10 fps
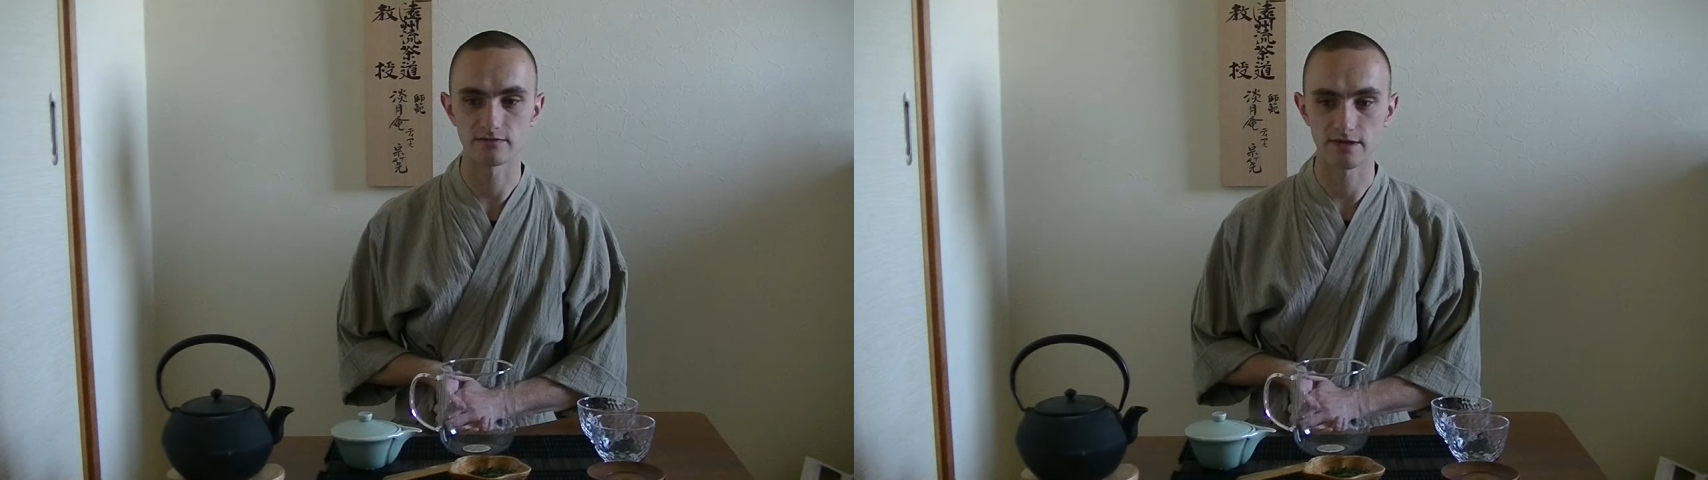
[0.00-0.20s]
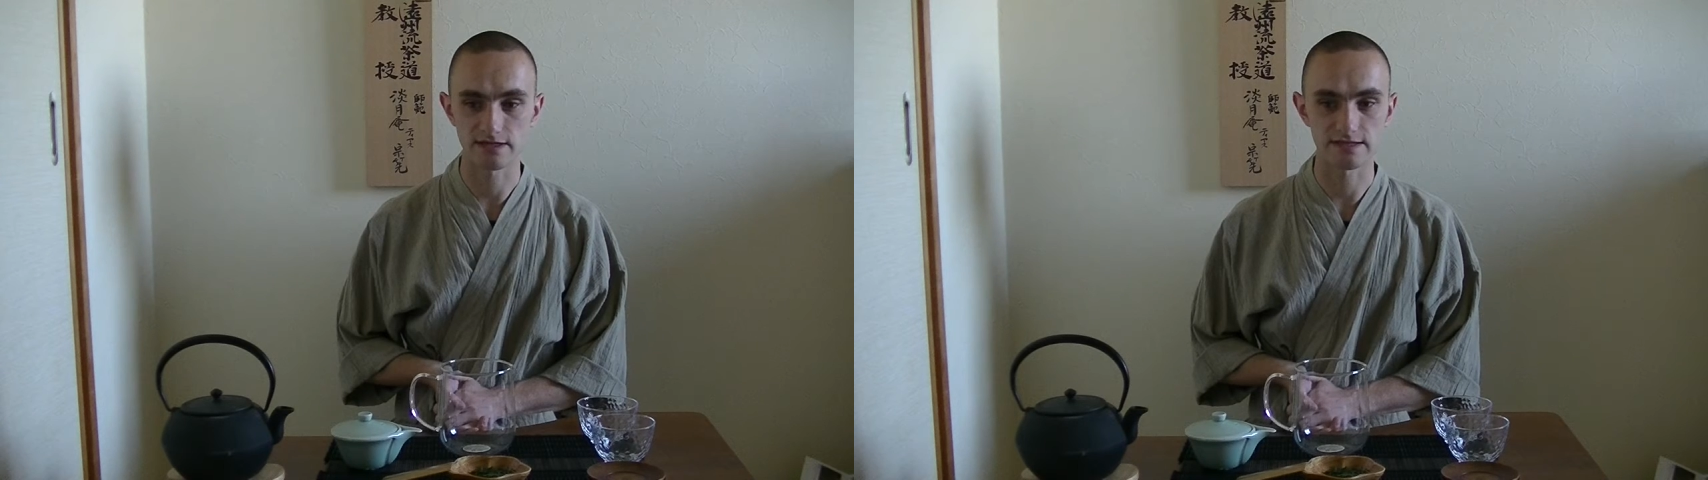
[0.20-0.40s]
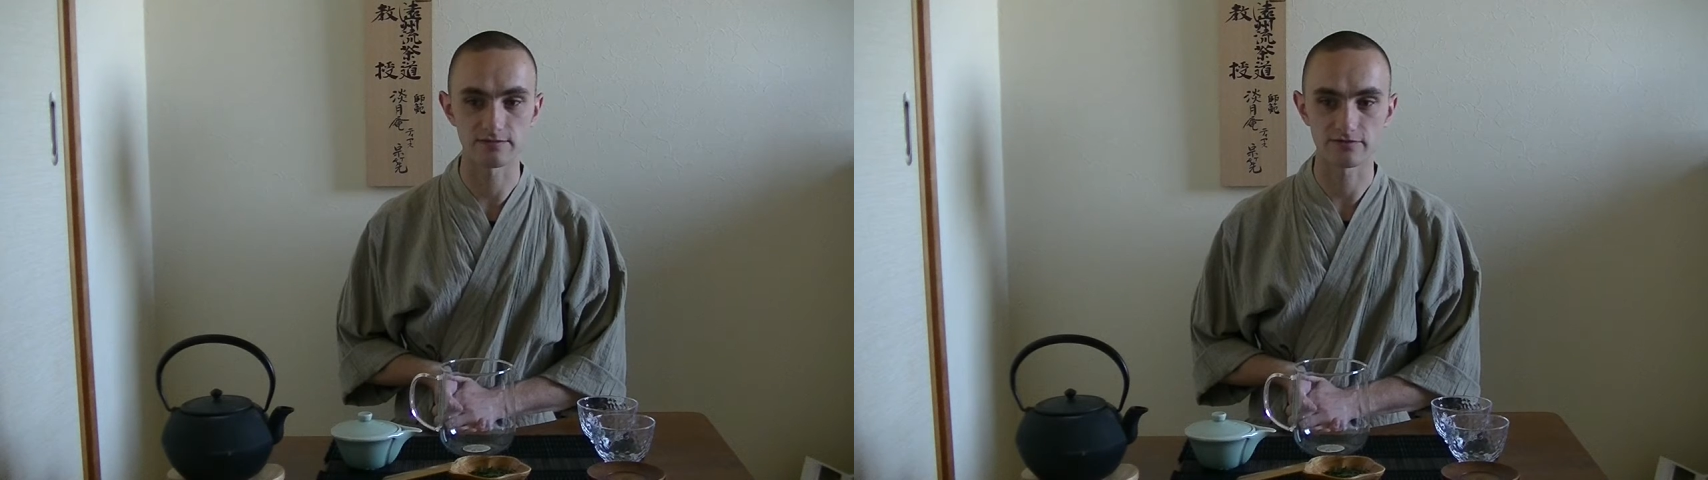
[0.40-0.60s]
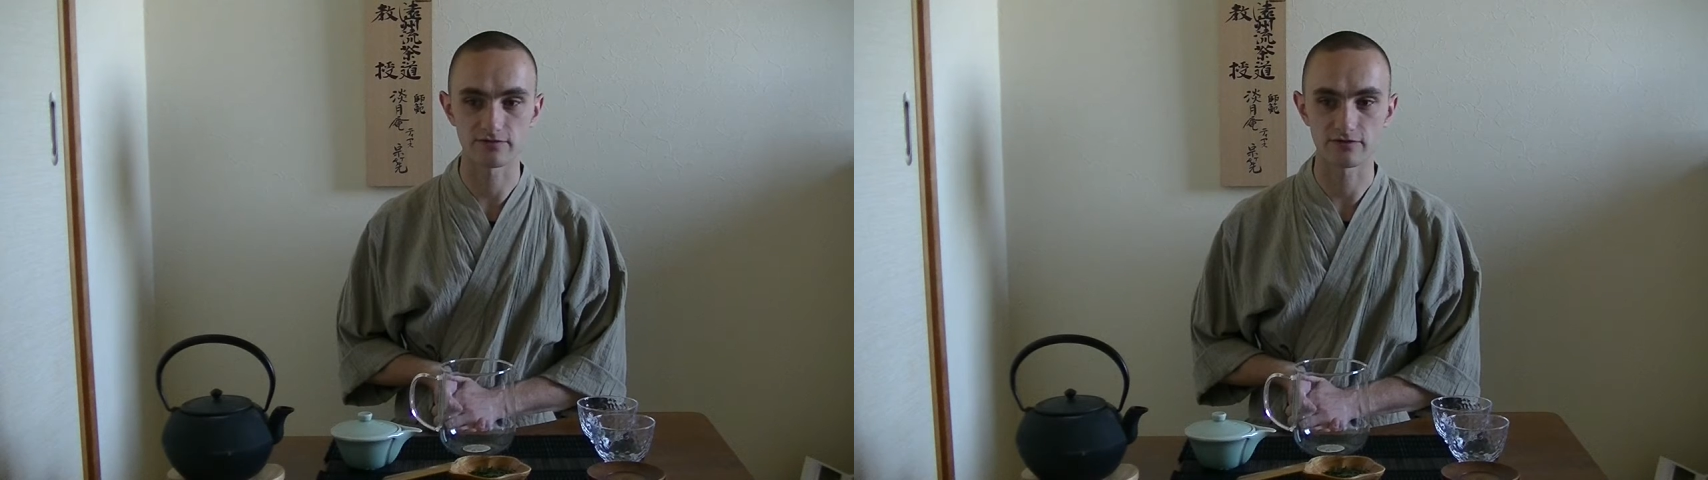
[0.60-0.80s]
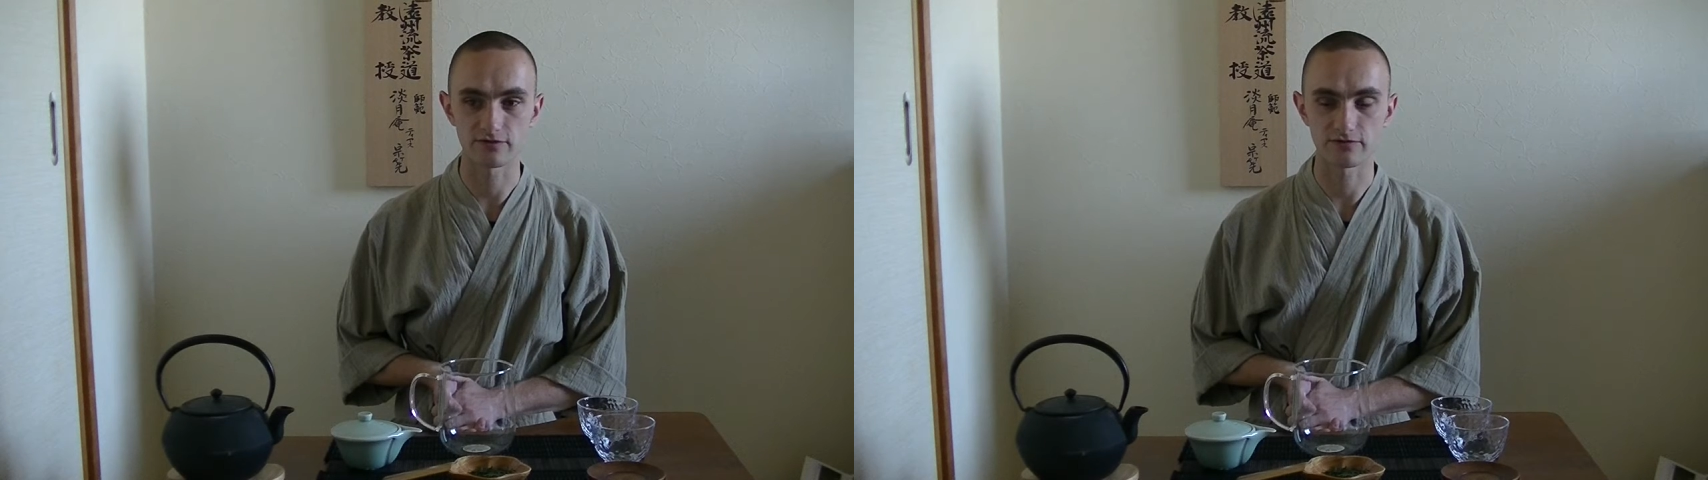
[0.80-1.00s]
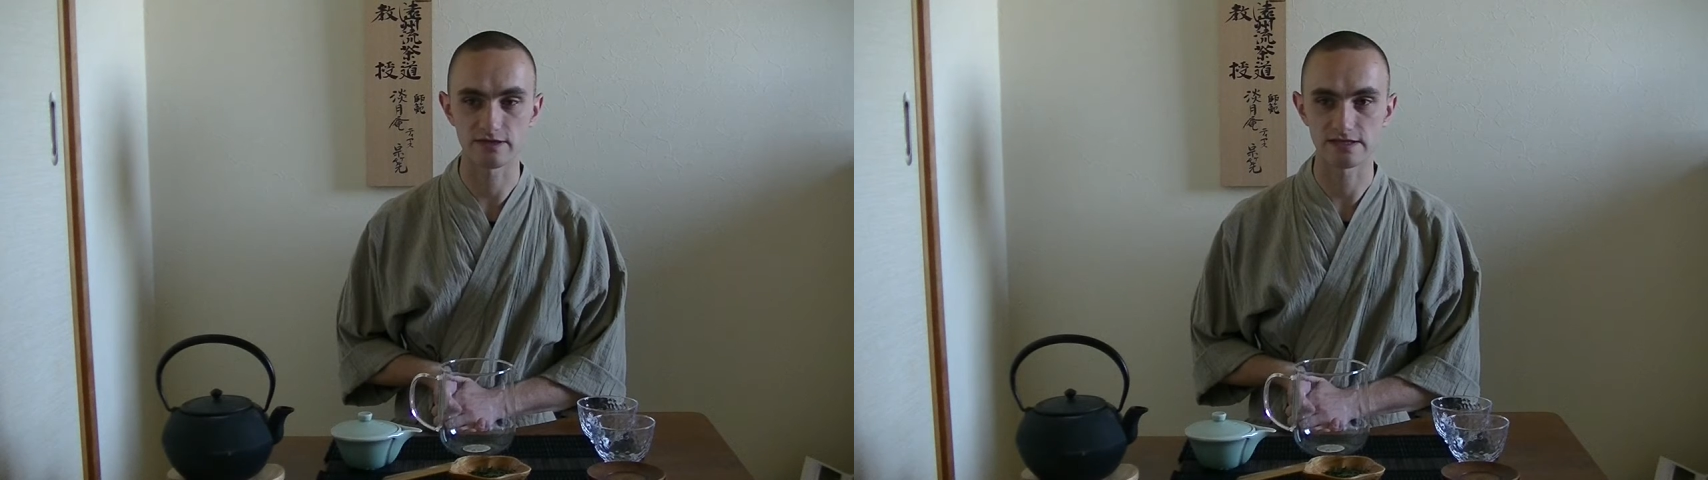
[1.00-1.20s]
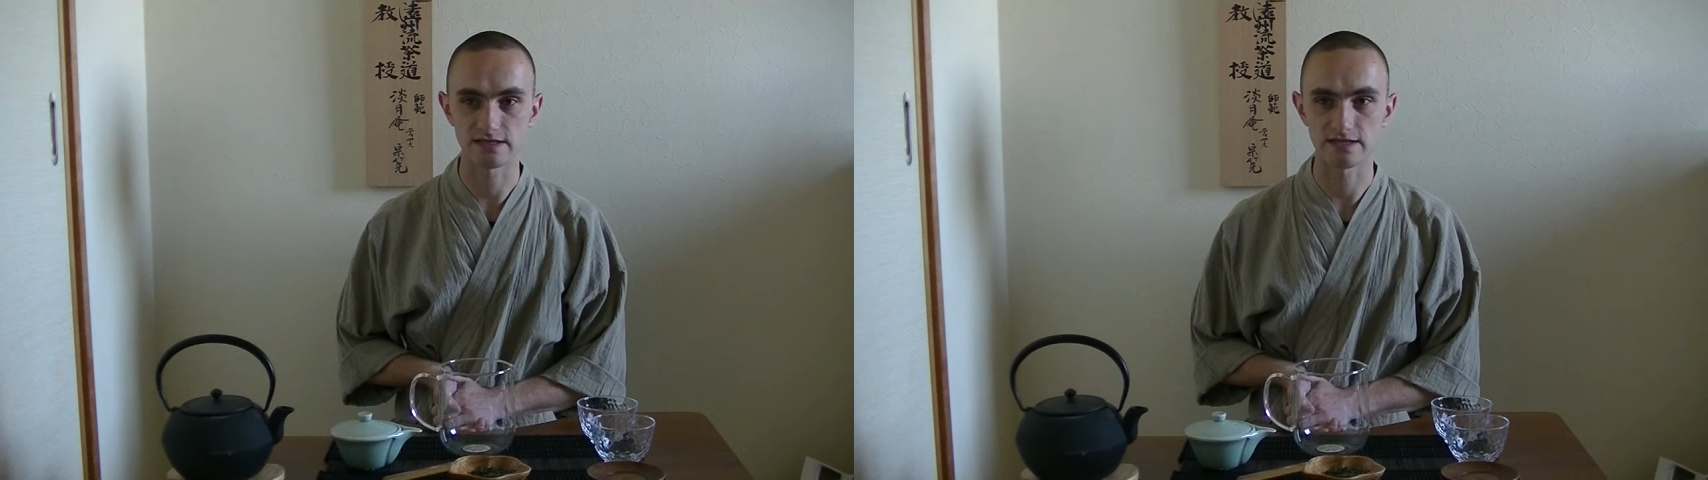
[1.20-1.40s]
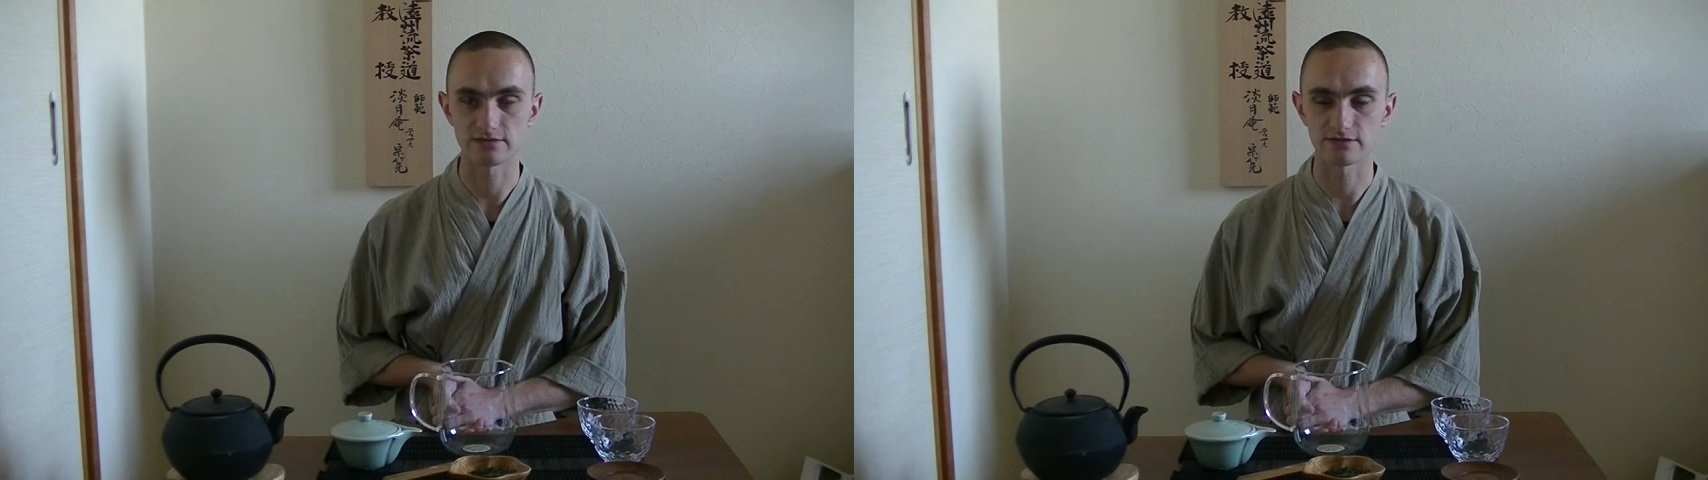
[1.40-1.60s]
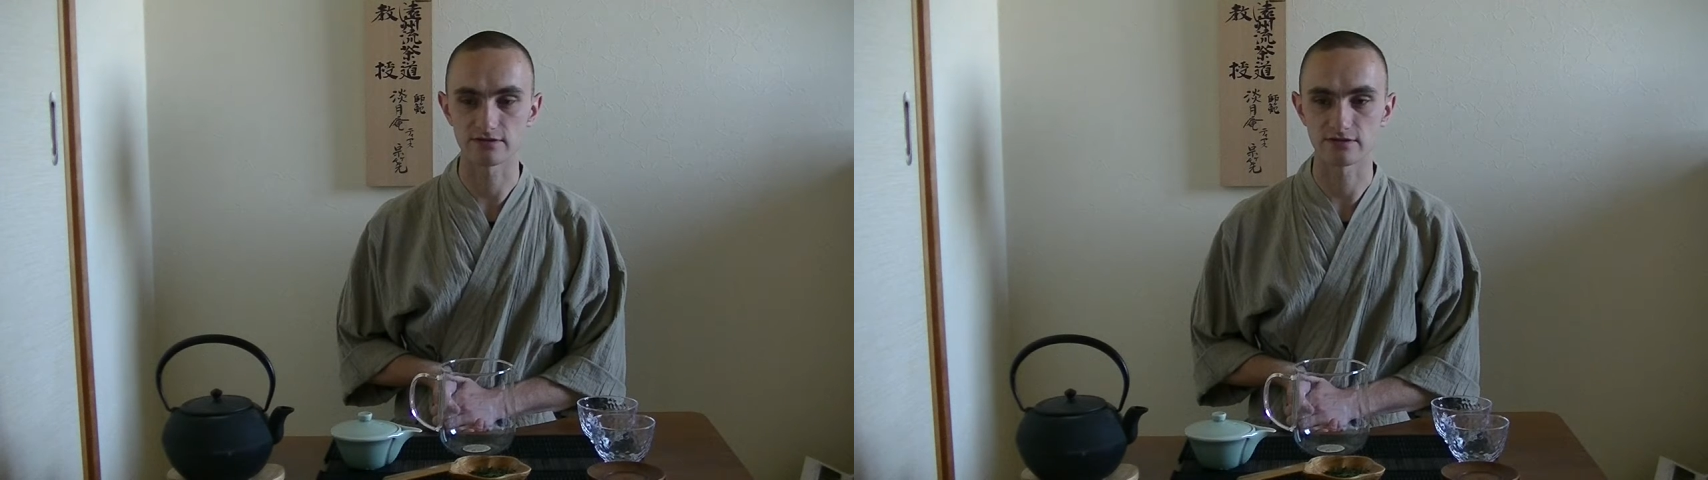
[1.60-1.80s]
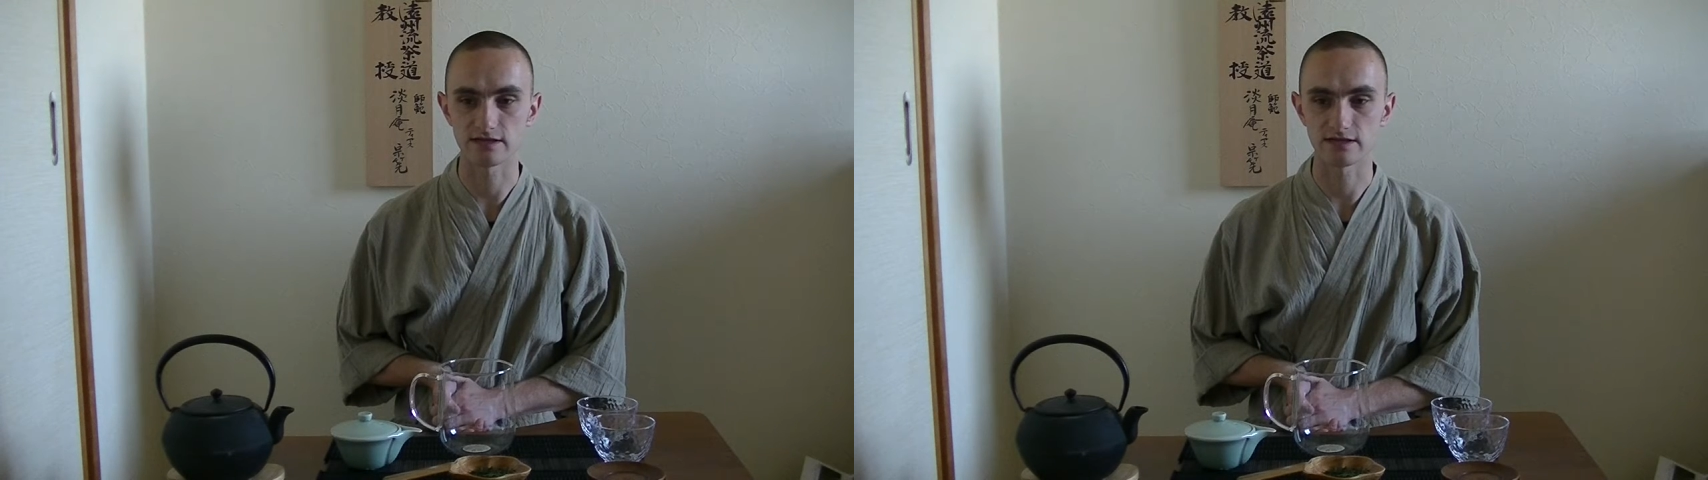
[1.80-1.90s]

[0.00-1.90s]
except for what is natural